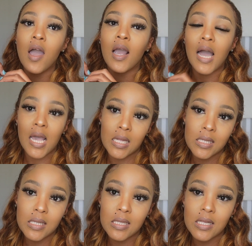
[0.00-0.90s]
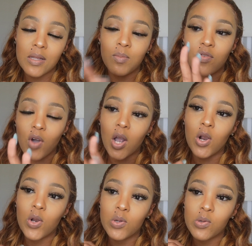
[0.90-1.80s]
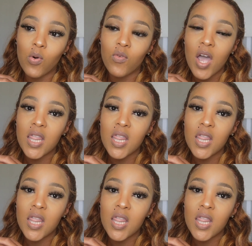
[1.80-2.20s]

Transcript: Guys, before I close off,